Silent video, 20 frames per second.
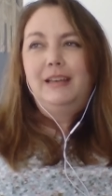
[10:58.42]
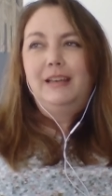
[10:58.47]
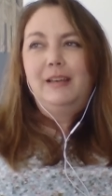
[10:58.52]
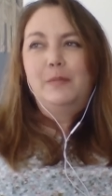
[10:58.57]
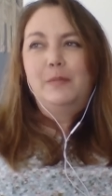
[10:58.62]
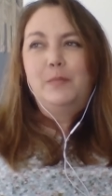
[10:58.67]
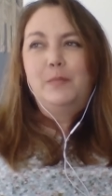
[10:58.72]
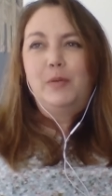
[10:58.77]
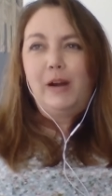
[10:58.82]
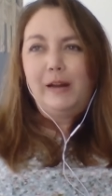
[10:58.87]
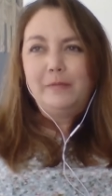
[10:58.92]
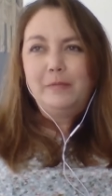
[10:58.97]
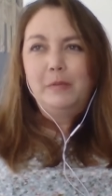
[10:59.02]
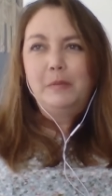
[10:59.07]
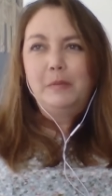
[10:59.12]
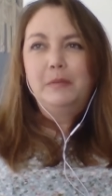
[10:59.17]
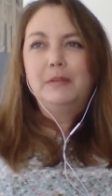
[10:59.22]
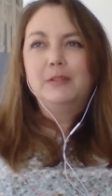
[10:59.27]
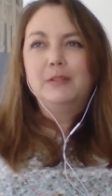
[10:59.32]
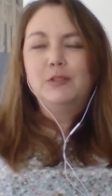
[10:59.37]
it
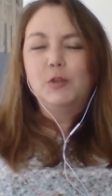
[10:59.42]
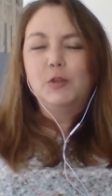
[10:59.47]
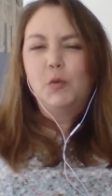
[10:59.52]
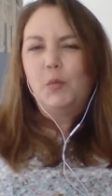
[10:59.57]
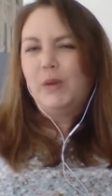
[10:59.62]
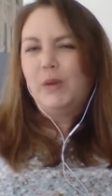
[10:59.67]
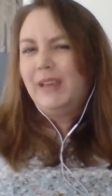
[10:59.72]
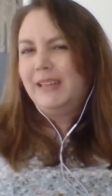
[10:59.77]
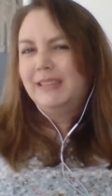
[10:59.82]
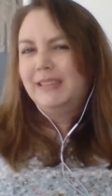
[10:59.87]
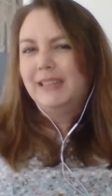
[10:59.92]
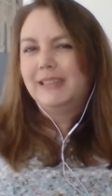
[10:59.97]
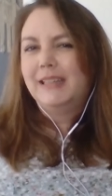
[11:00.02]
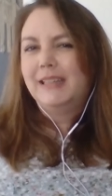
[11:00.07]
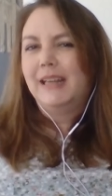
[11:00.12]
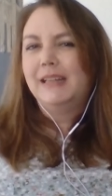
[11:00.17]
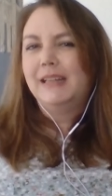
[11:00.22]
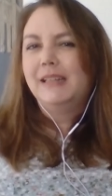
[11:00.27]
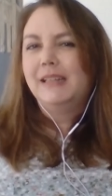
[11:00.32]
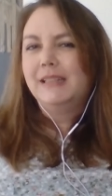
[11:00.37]
probably is a week to
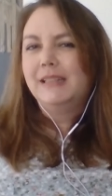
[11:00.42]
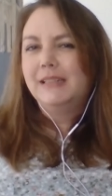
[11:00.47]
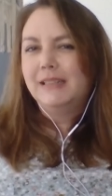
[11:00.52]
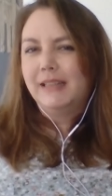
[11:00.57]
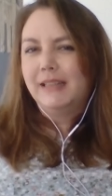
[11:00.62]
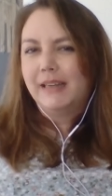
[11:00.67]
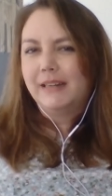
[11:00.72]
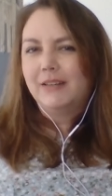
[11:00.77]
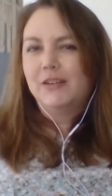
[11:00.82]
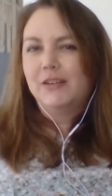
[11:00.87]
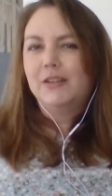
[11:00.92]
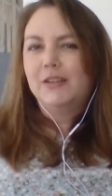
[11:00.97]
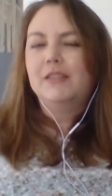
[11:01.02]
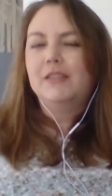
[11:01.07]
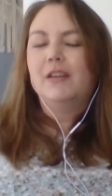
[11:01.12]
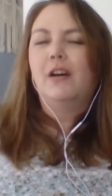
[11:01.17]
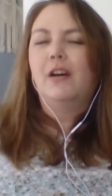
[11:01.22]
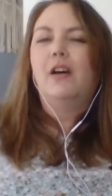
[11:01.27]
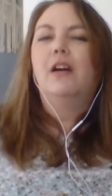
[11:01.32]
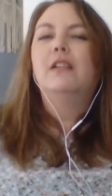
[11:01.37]
10 days later
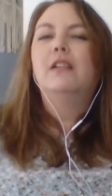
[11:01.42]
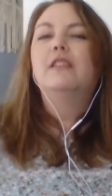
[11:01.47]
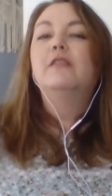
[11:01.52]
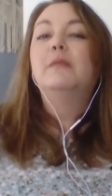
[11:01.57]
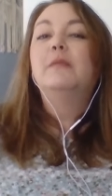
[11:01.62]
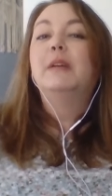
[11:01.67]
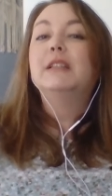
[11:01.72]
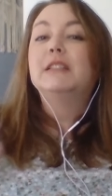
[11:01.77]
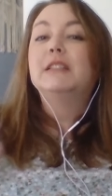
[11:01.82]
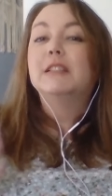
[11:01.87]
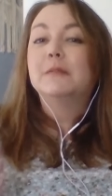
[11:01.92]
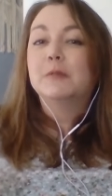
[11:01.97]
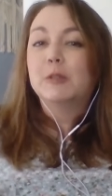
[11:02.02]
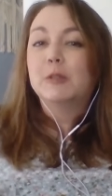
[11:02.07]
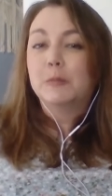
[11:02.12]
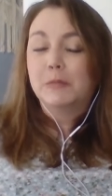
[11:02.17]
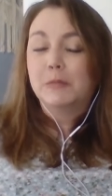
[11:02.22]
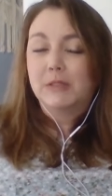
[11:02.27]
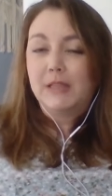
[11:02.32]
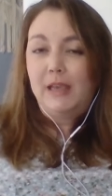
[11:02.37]
that all of my
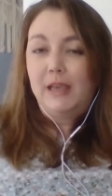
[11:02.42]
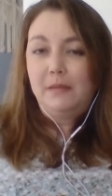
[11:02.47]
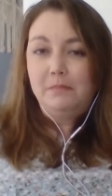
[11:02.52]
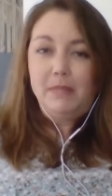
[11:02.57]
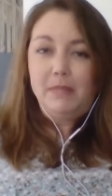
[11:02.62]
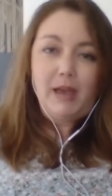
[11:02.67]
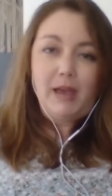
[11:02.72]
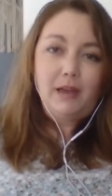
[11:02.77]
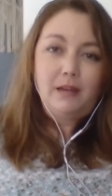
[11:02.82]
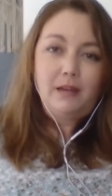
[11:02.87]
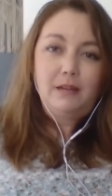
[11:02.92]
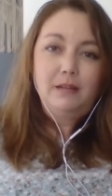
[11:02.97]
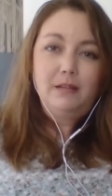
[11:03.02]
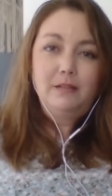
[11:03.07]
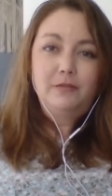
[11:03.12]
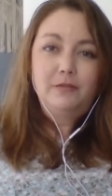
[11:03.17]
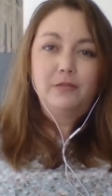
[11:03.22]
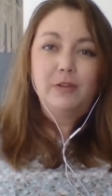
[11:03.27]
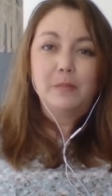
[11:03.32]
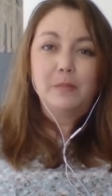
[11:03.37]
symptoms came back
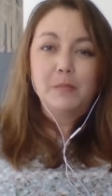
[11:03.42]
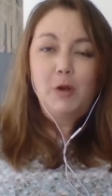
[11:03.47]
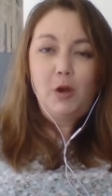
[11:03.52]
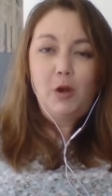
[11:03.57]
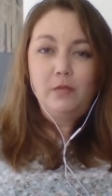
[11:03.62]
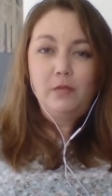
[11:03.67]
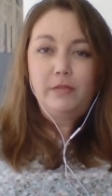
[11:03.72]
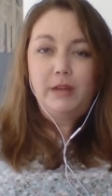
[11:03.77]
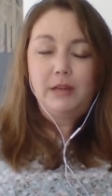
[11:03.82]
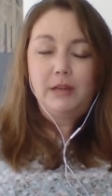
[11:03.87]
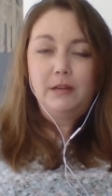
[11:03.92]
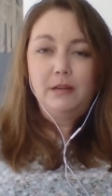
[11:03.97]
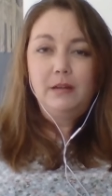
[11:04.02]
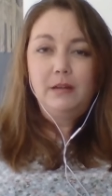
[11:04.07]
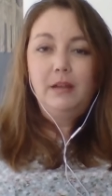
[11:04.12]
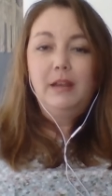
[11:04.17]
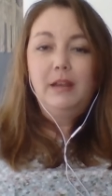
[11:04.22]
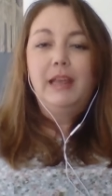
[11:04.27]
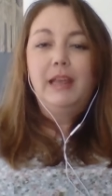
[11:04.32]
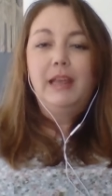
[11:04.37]
from COVID.
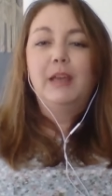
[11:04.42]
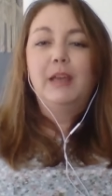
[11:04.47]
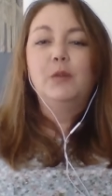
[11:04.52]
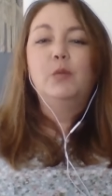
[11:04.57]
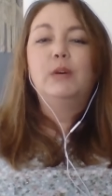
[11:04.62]
It